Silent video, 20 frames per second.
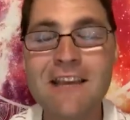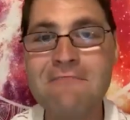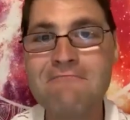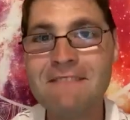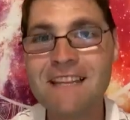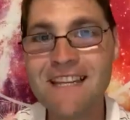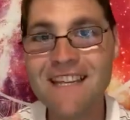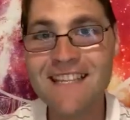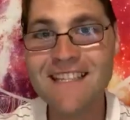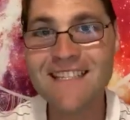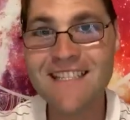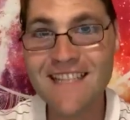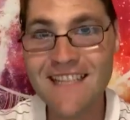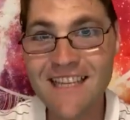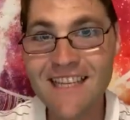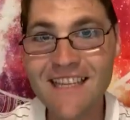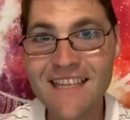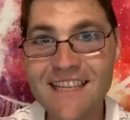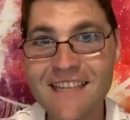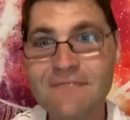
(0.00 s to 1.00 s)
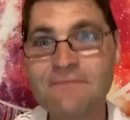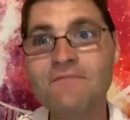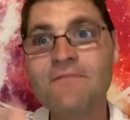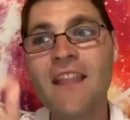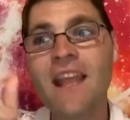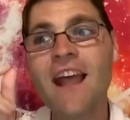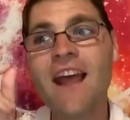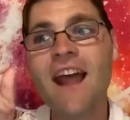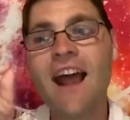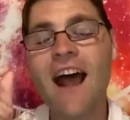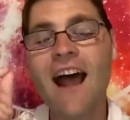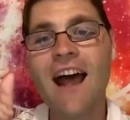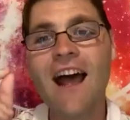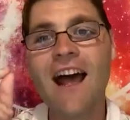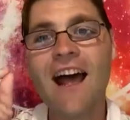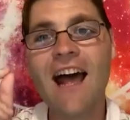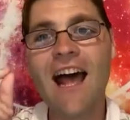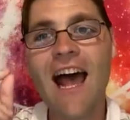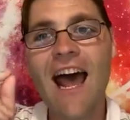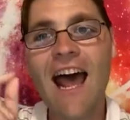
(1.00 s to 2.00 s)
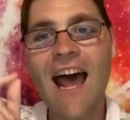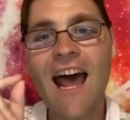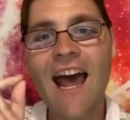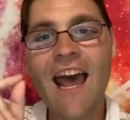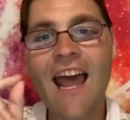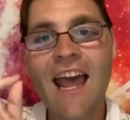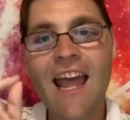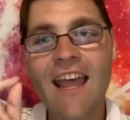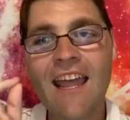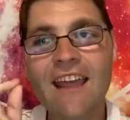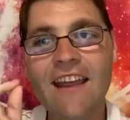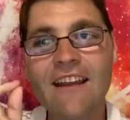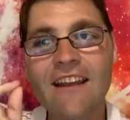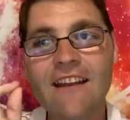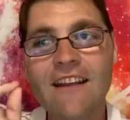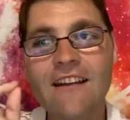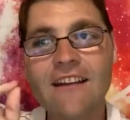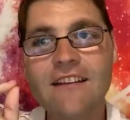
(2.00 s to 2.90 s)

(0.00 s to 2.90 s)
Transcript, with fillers: Because then uh, I,